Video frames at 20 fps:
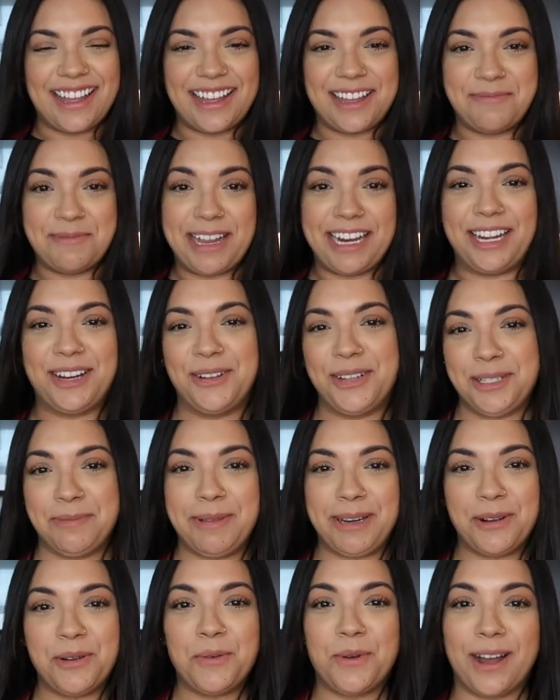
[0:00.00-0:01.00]
Um, I know
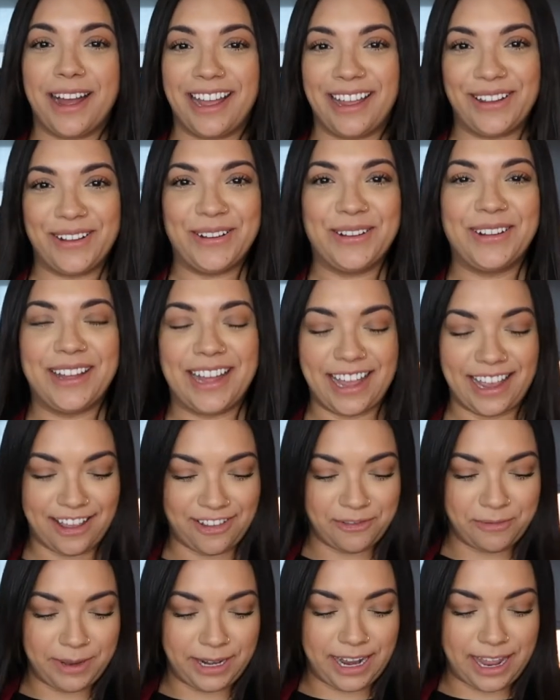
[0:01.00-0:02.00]
it's been a while. I
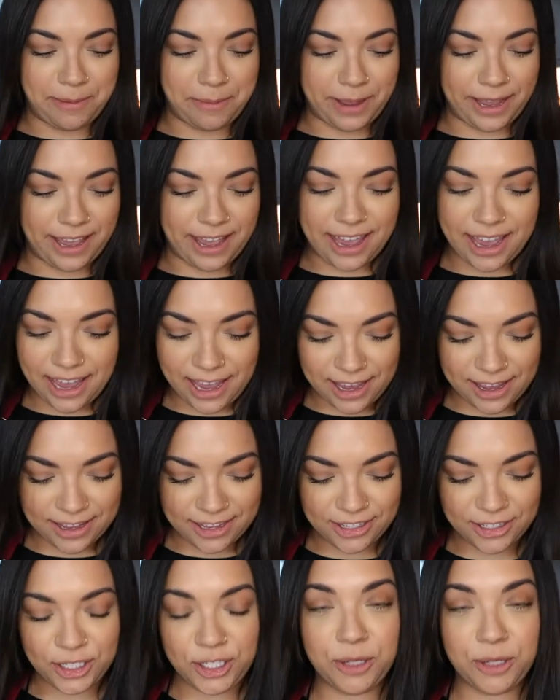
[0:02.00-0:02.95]
have been MIA,